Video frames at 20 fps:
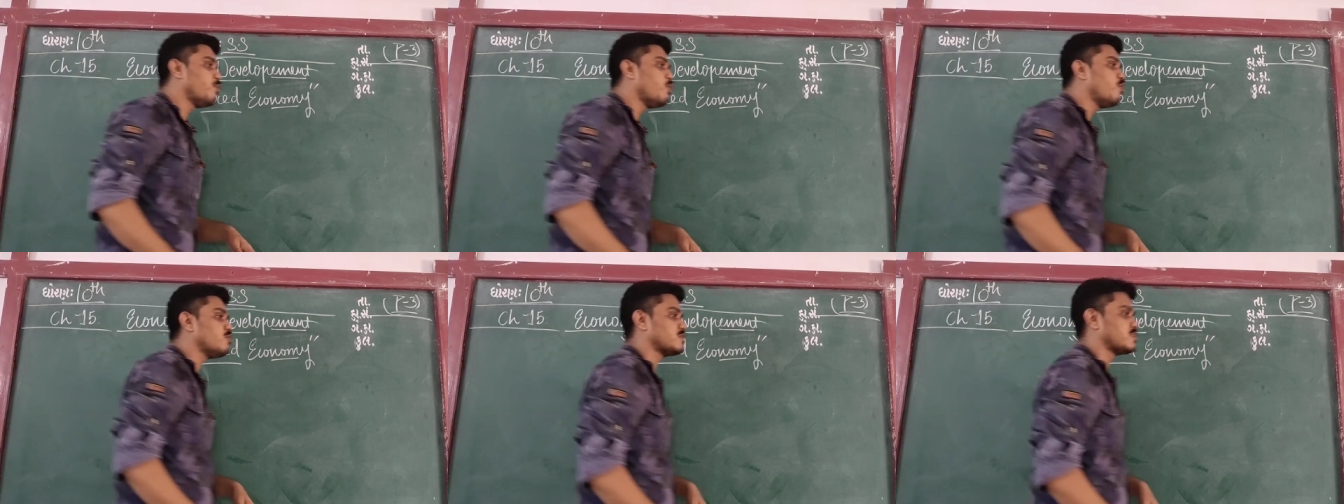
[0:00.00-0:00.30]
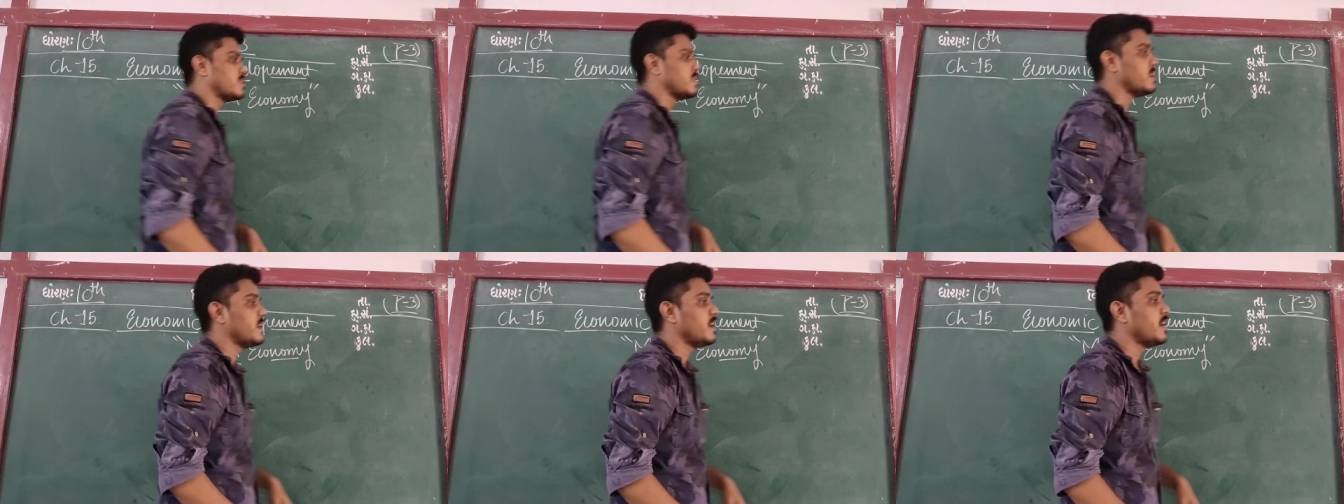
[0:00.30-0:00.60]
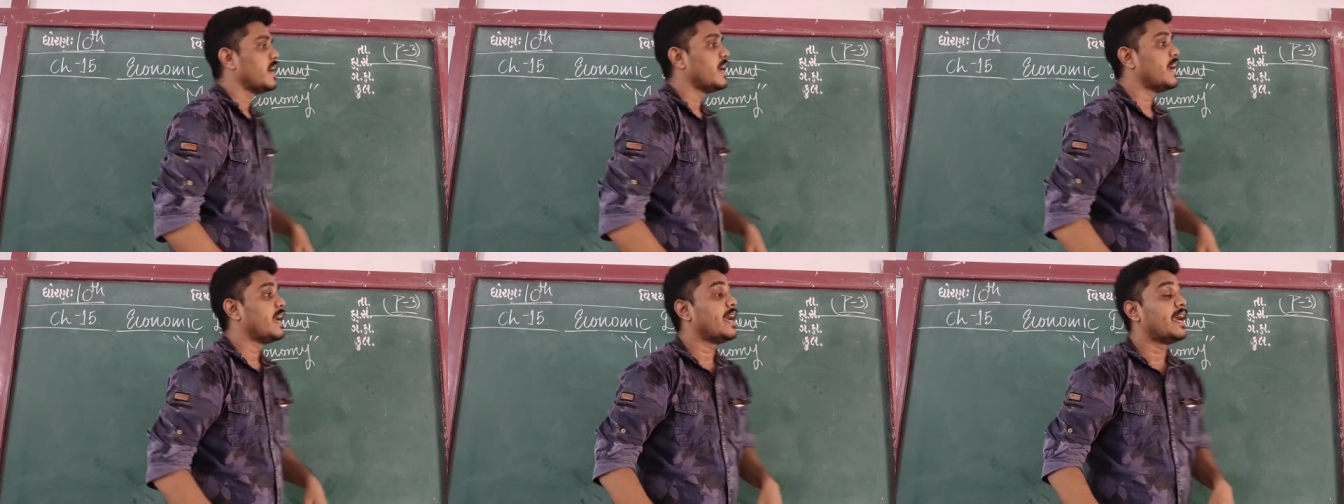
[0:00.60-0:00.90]

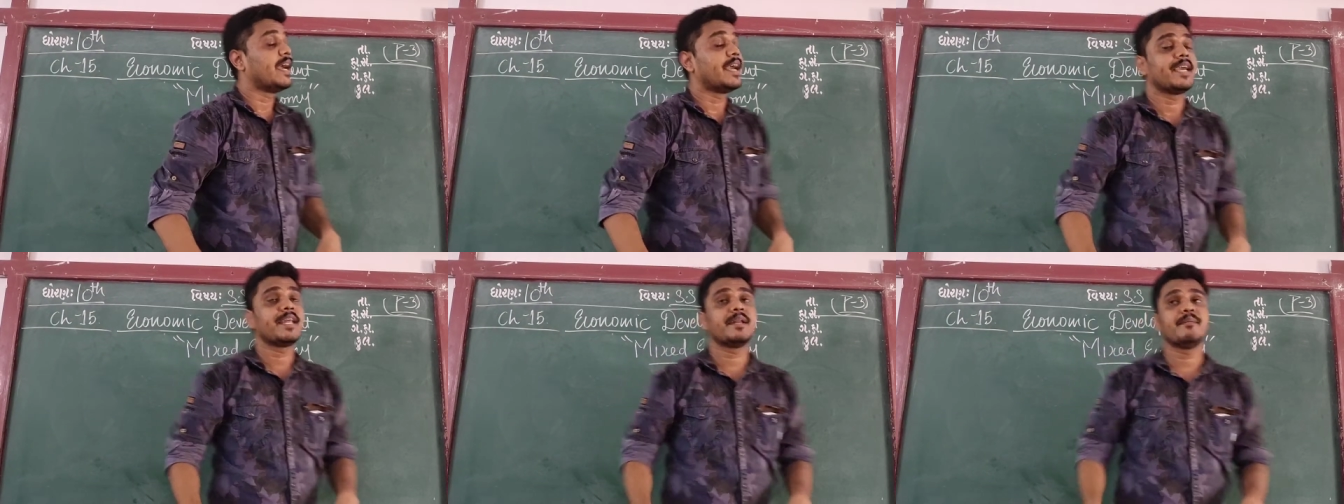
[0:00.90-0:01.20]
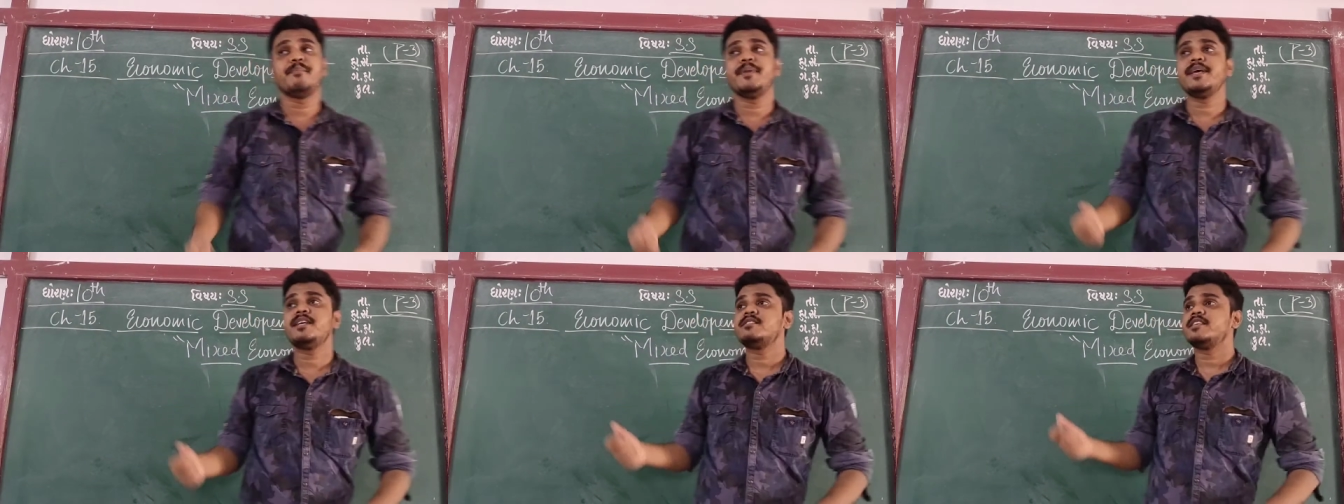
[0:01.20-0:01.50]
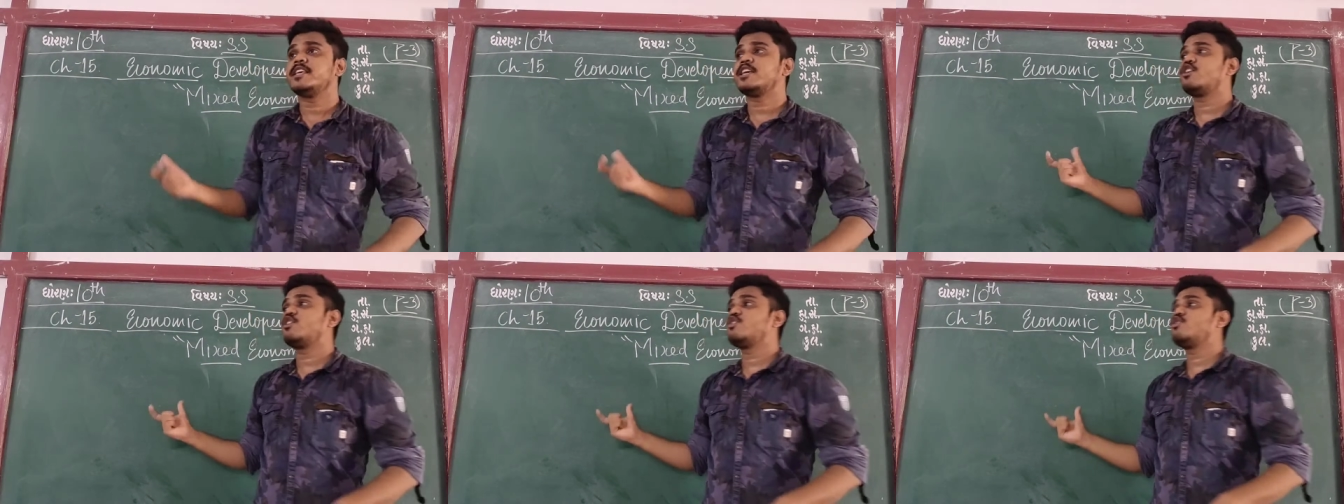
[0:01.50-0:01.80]
both, in a mixed
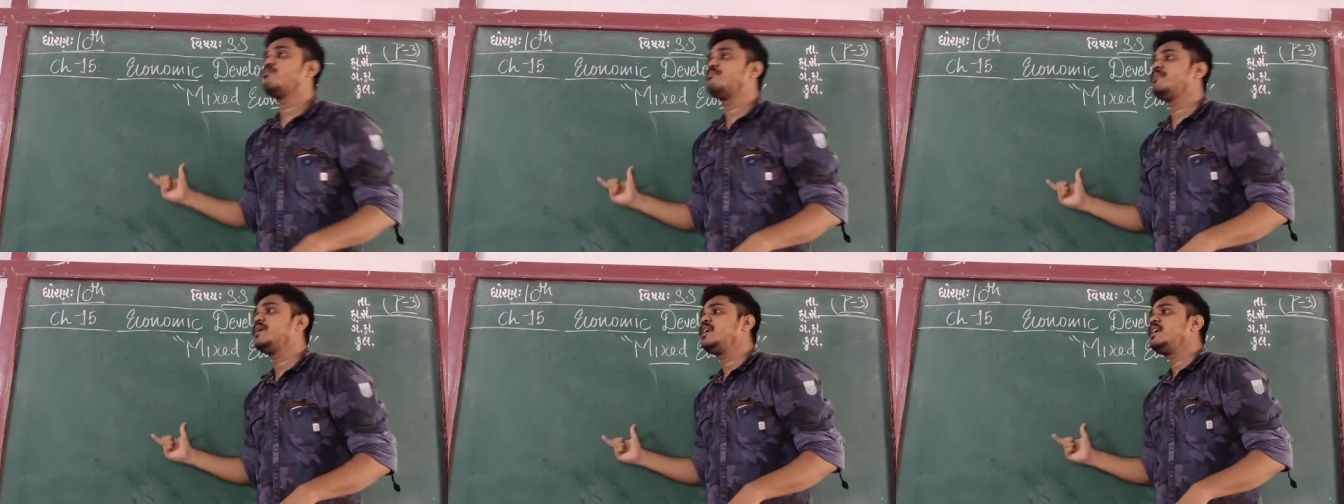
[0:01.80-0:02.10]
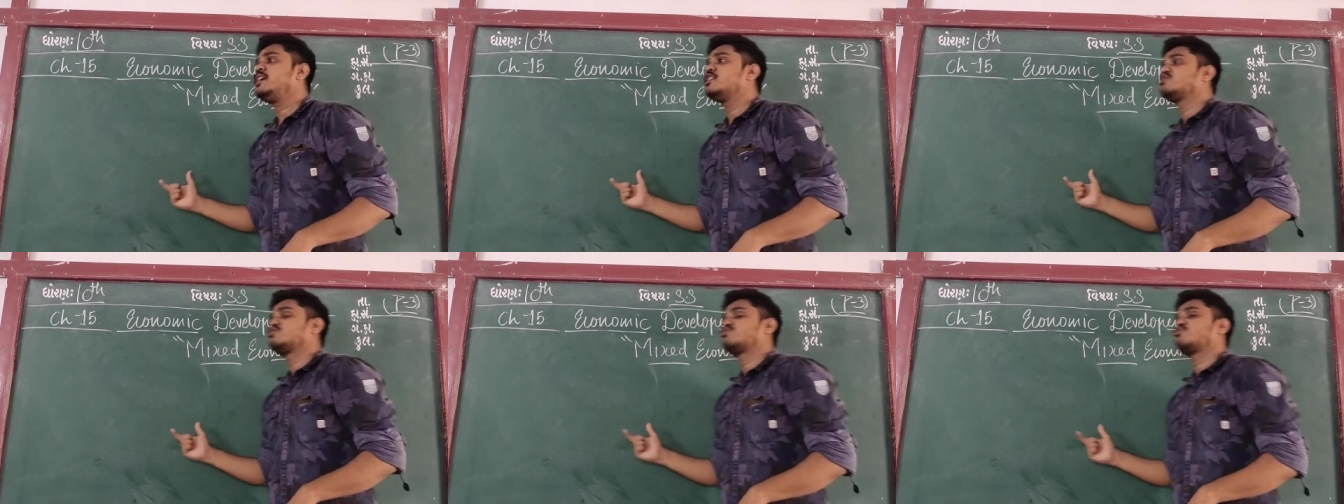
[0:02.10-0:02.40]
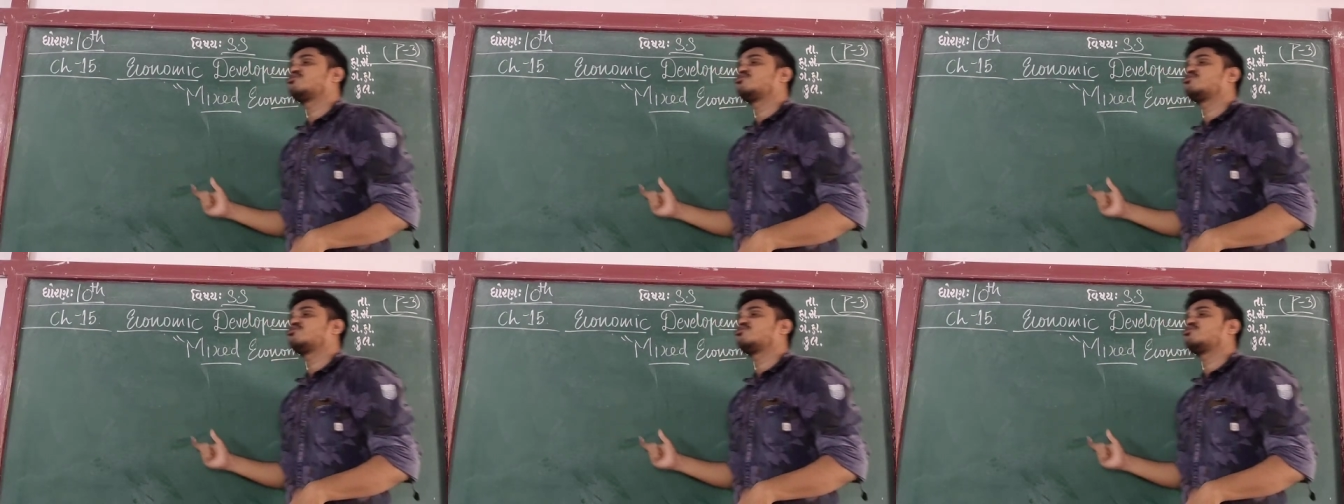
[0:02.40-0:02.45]
economy,